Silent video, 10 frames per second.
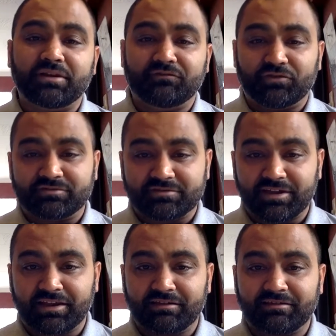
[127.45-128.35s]
If you're
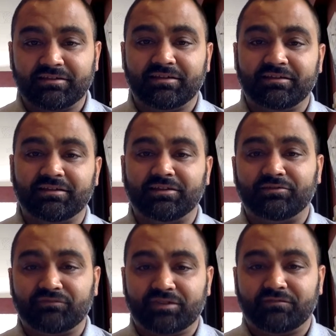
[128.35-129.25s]
staying
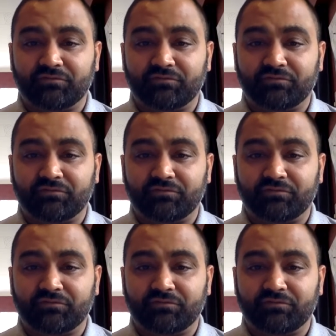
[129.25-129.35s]
with